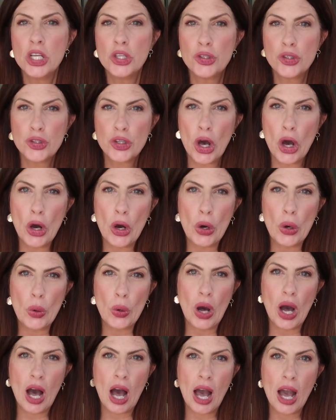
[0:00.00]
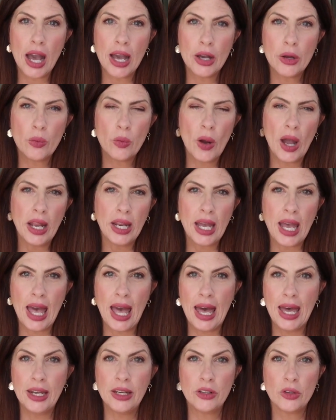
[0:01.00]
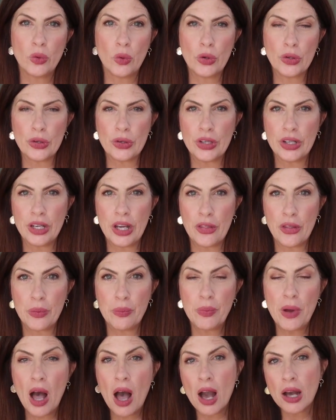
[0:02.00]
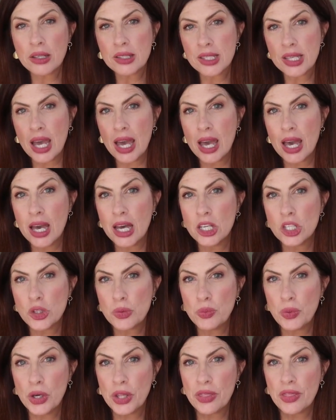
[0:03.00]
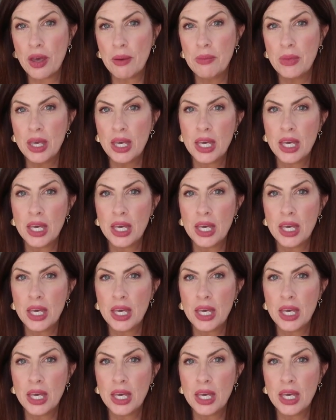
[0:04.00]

So I went ahead and ordered another box and put them